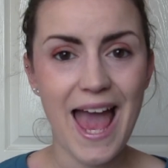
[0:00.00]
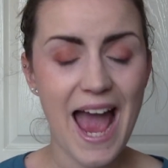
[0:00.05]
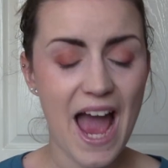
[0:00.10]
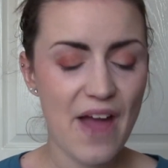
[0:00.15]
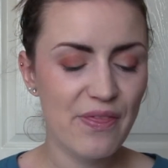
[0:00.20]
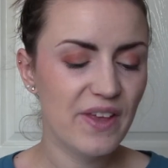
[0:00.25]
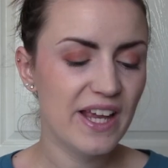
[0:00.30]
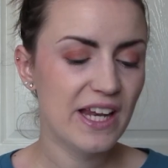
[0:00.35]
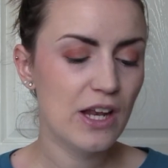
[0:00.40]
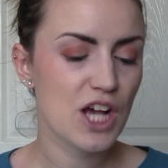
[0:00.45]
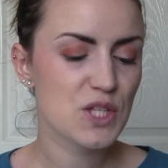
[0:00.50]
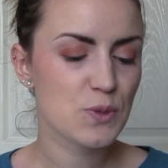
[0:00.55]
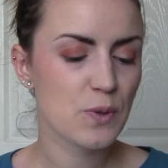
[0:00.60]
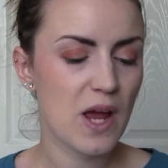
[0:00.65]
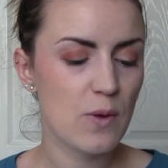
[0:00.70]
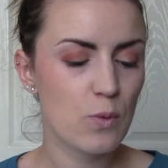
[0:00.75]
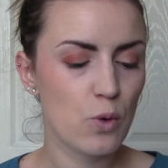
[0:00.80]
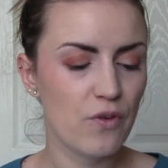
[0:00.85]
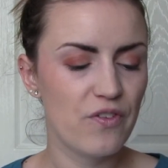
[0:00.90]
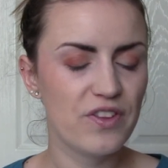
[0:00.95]
and the last
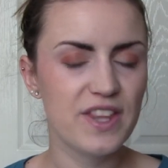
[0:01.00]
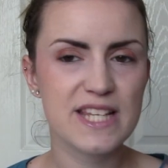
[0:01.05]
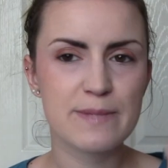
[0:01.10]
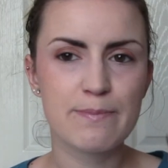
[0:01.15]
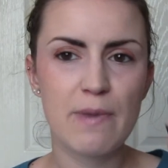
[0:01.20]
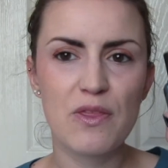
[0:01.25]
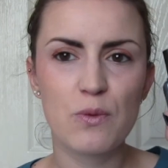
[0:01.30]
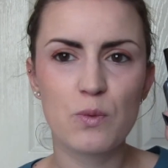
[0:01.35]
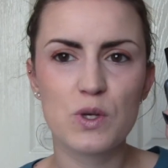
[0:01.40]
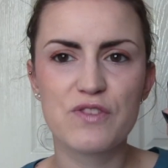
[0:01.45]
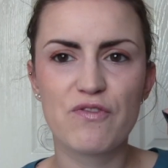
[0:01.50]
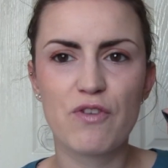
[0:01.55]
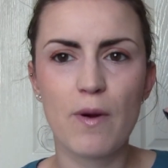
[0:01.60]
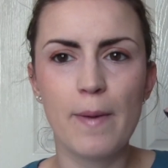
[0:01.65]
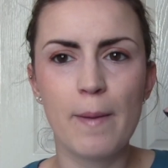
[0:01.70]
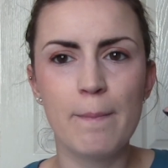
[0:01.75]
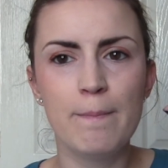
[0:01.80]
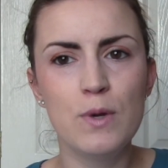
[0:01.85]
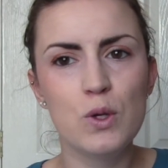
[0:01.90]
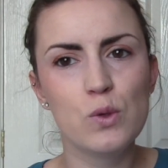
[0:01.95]
one I wore for this month was
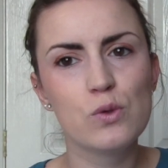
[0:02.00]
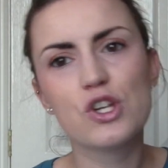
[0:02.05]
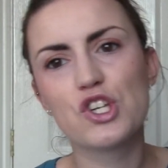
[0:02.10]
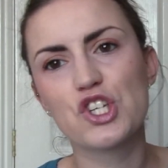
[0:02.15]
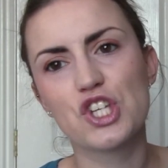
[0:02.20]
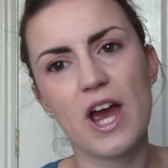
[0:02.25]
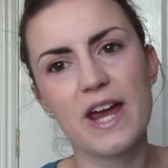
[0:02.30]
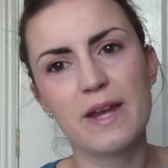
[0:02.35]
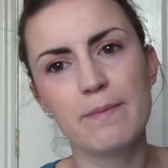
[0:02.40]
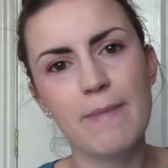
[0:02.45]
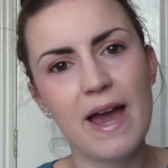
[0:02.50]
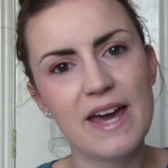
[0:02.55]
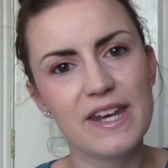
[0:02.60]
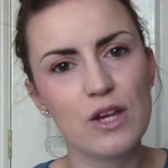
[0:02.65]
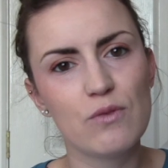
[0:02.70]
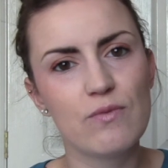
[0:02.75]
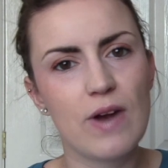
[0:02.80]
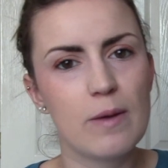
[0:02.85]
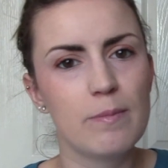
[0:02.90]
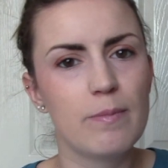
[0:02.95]
from Moon Shine
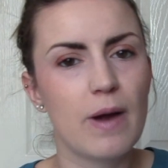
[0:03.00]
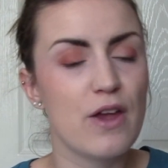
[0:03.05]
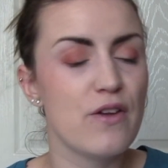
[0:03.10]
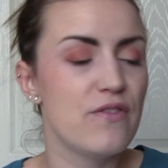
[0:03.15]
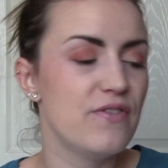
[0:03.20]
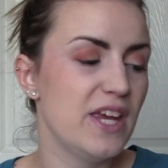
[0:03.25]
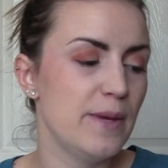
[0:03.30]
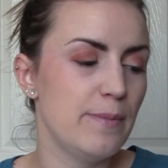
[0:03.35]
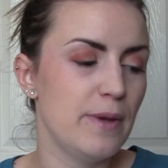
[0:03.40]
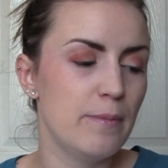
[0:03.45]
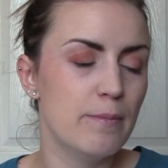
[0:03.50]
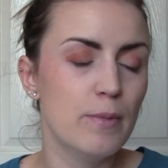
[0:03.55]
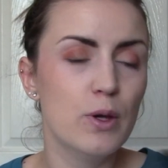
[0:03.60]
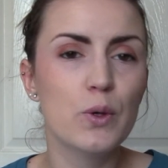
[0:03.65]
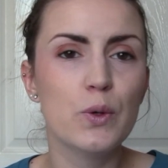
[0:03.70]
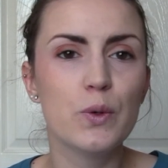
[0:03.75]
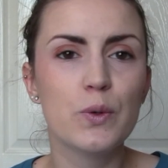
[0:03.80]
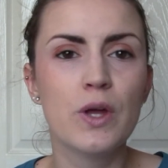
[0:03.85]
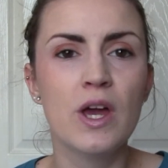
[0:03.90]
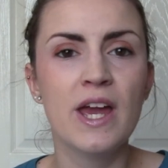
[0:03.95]
Mani, run by Phoebe
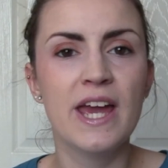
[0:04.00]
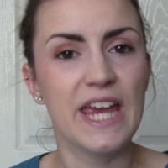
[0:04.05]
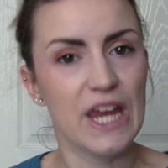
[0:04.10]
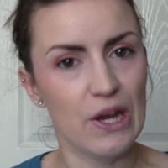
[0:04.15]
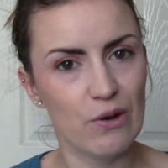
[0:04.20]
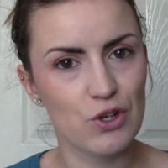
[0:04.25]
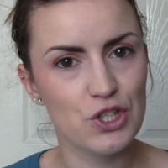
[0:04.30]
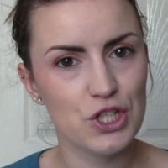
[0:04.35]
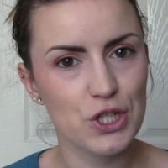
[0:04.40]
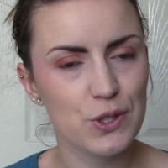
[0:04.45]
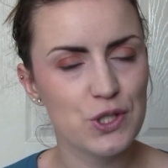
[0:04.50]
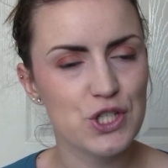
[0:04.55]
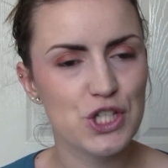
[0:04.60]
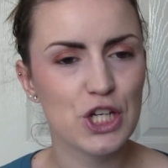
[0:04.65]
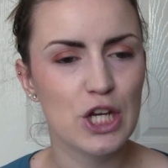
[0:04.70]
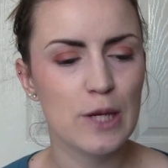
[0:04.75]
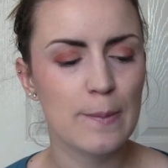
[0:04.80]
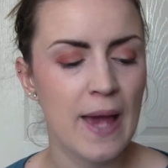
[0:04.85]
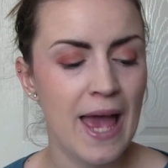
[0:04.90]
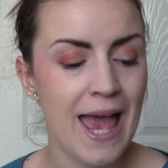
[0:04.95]
Moon here on
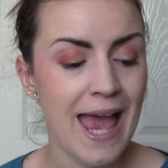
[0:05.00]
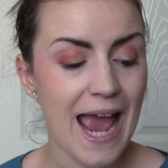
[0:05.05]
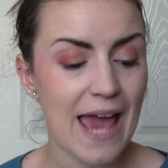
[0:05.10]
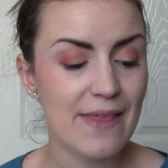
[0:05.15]
YouTube.